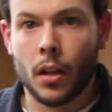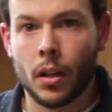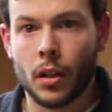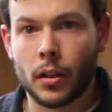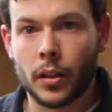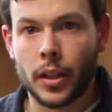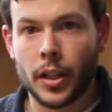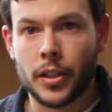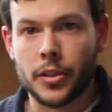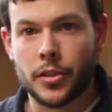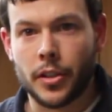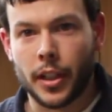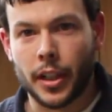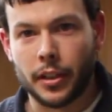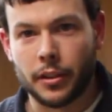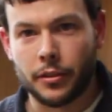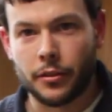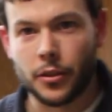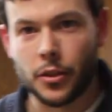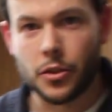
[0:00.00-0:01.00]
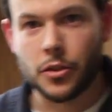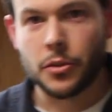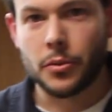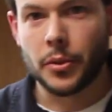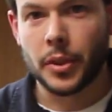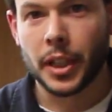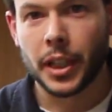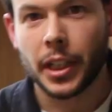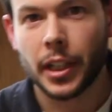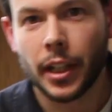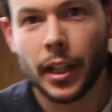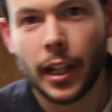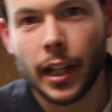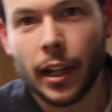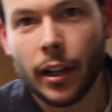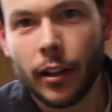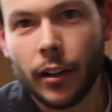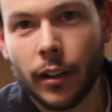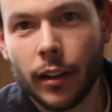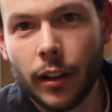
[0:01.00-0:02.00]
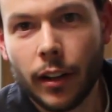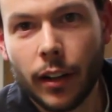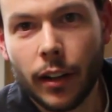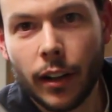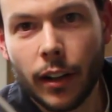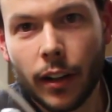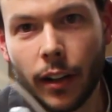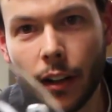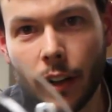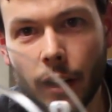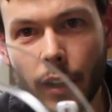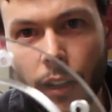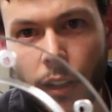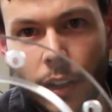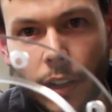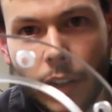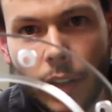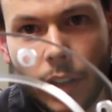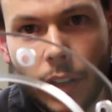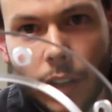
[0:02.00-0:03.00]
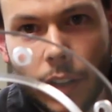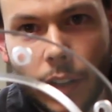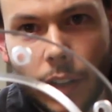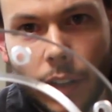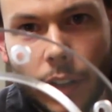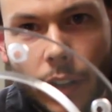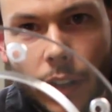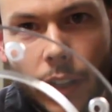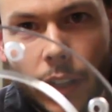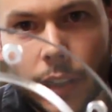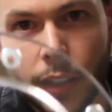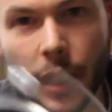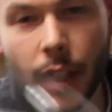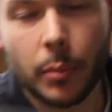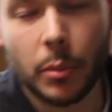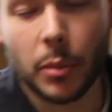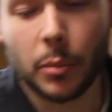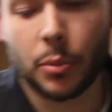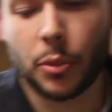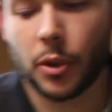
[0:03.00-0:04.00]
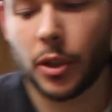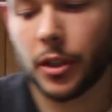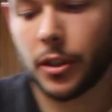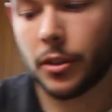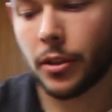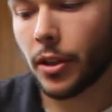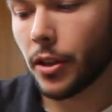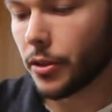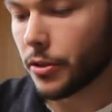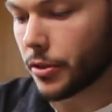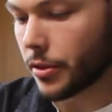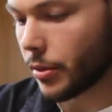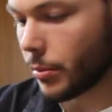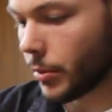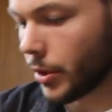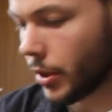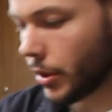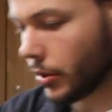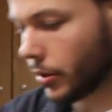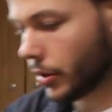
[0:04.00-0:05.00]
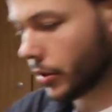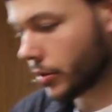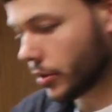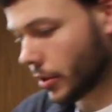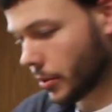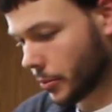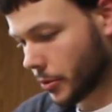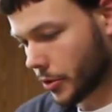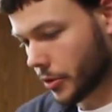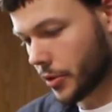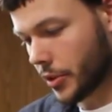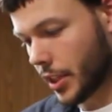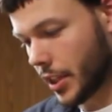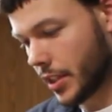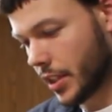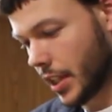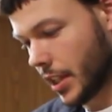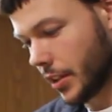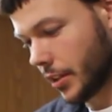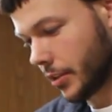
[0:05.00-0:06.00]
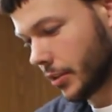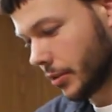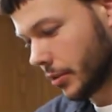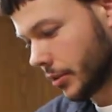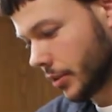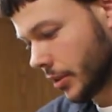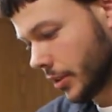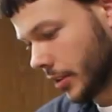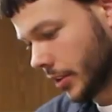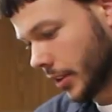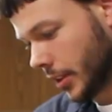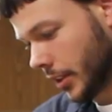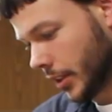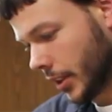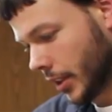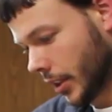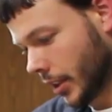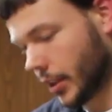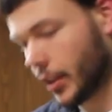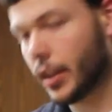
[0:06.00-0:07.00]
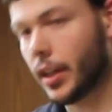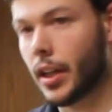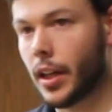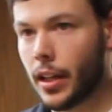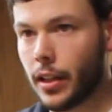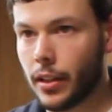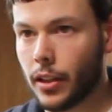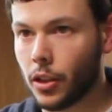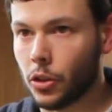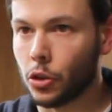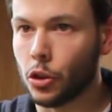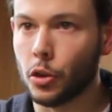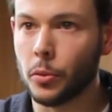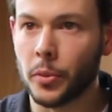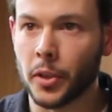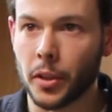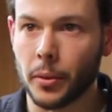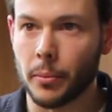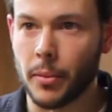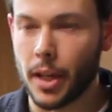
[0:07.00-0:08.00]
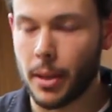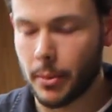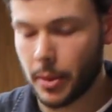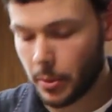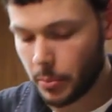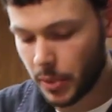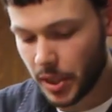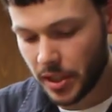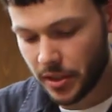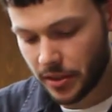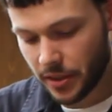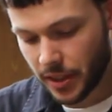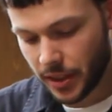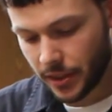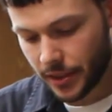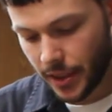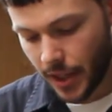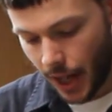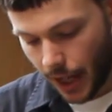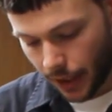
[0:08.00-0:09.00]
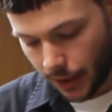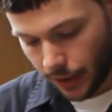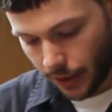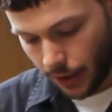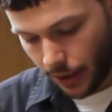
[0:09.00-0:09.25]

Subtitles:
Okay, so I got the first ring cut out. It came in pretty close. I mean, it looks almost identical to the aluminum MMPC Tech